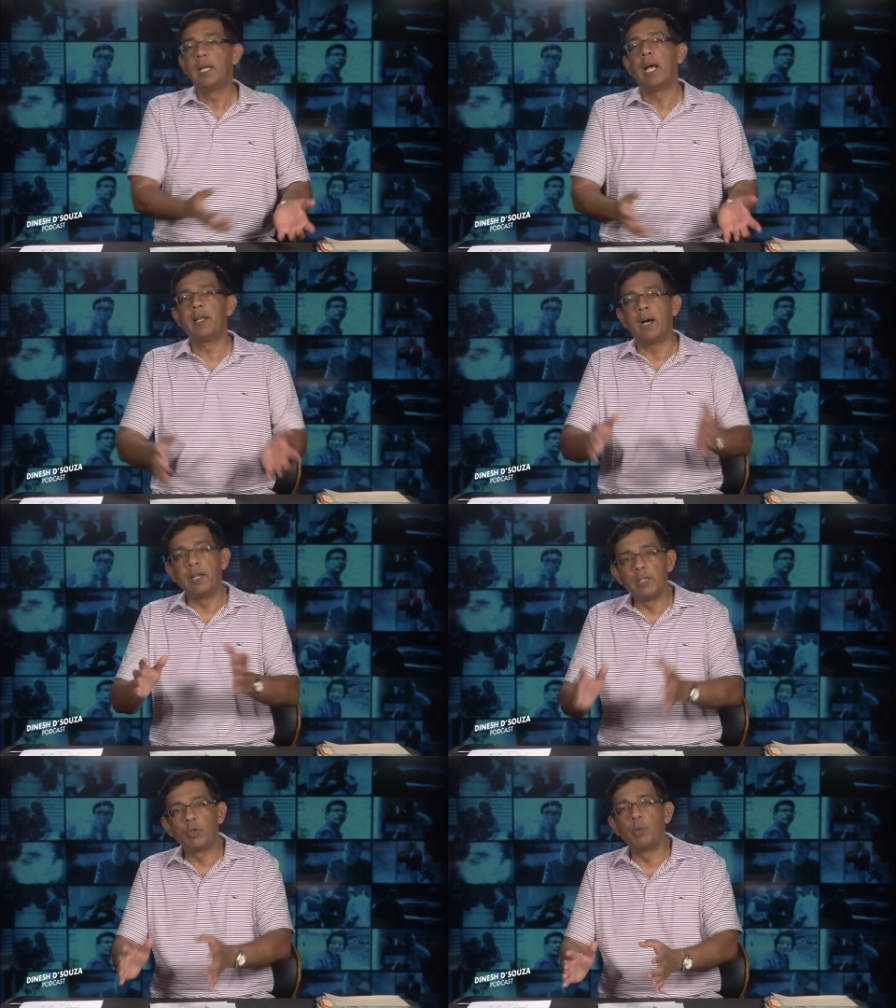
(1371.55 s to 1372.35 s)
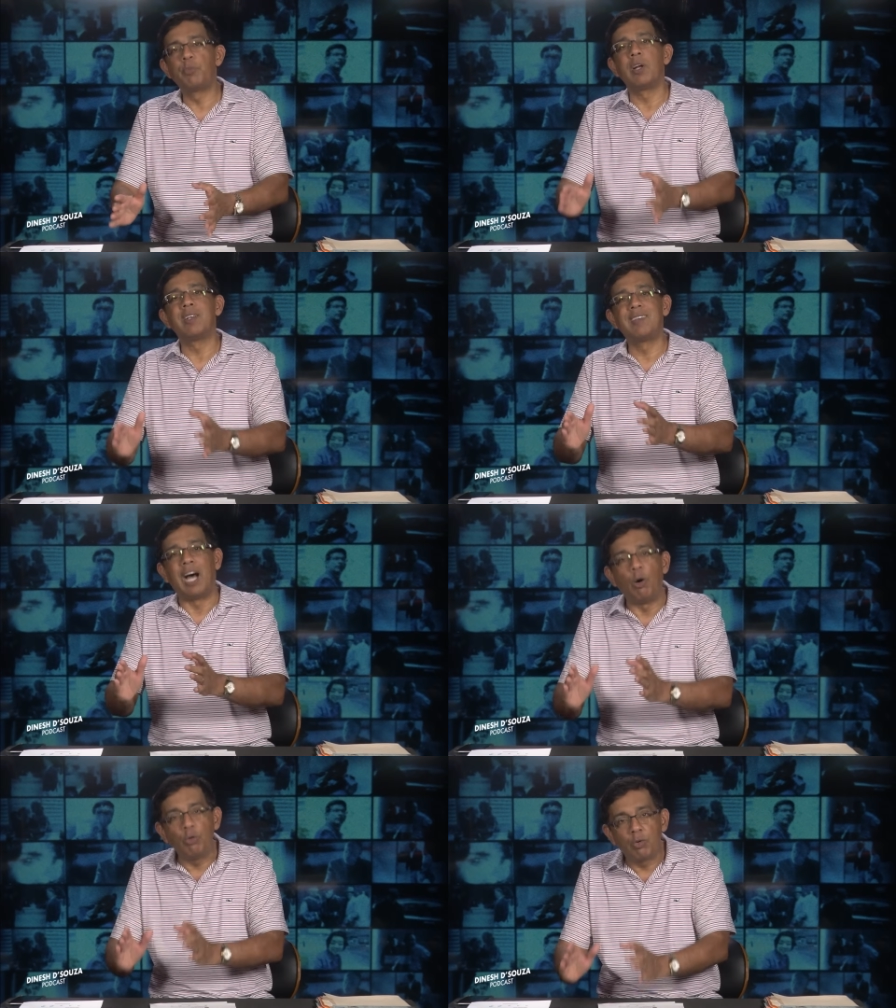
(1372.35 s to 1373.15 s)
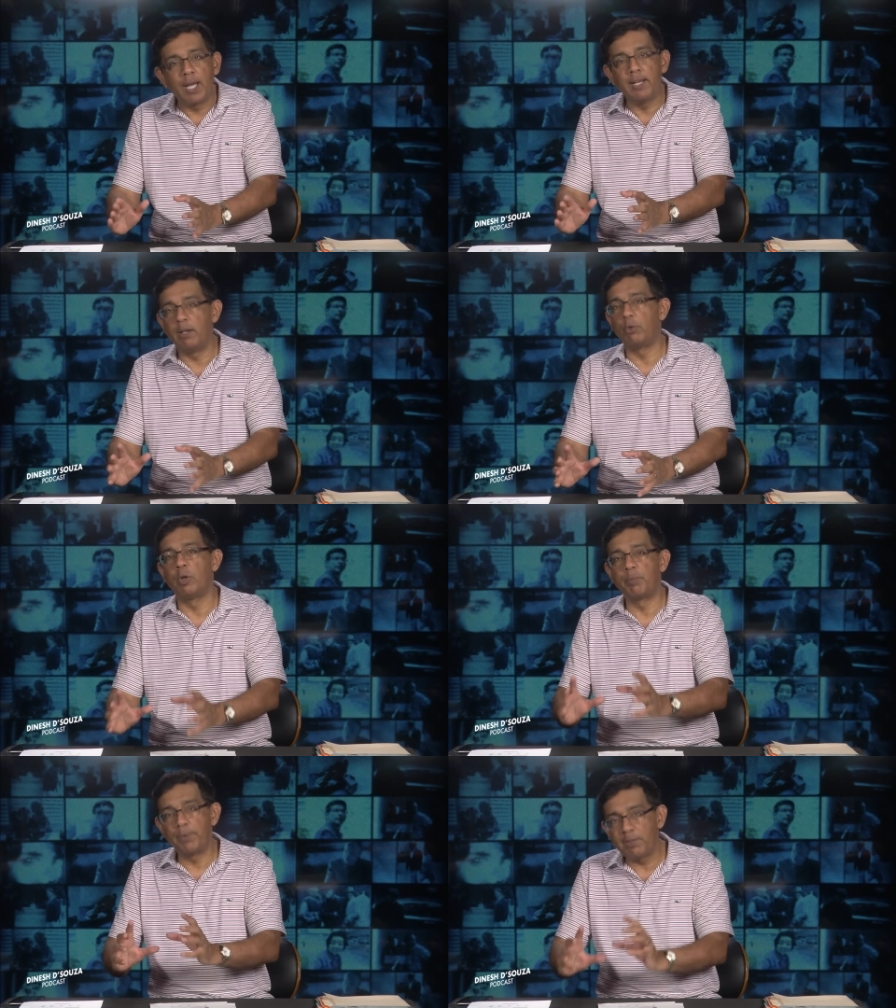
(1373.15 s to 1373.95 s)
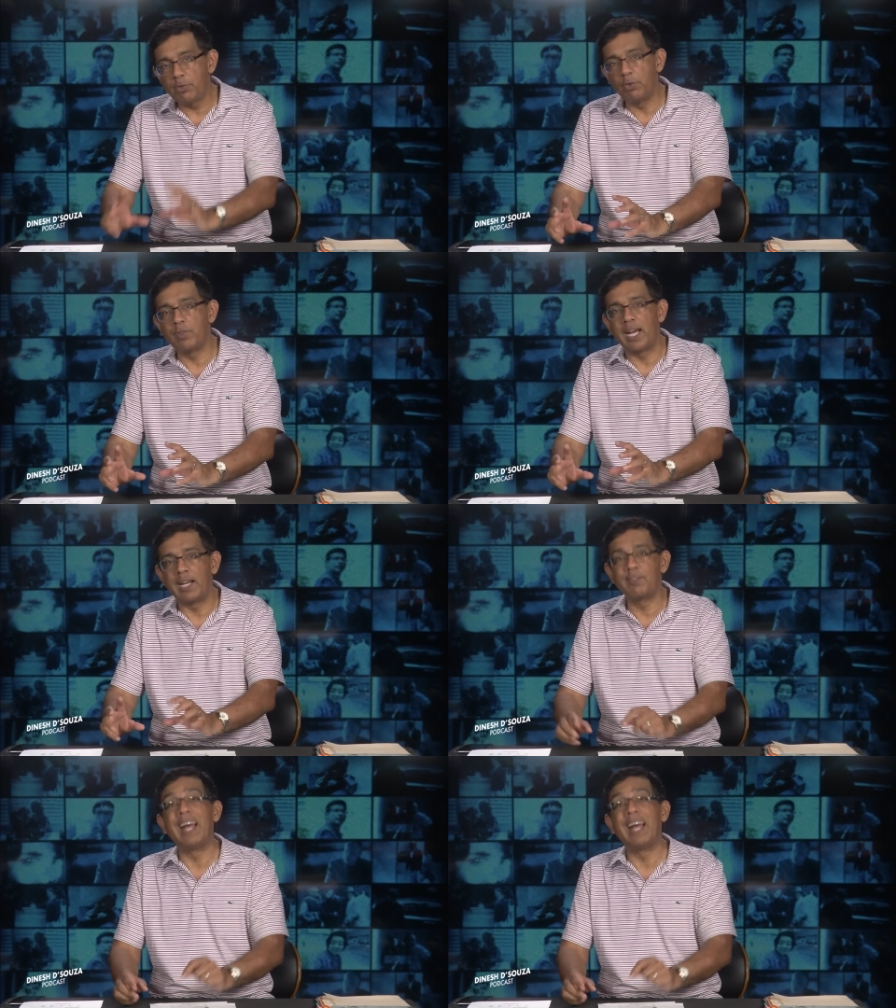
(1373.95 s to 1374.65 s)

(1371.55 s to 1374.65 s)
and other groups are downgraded into oppressor status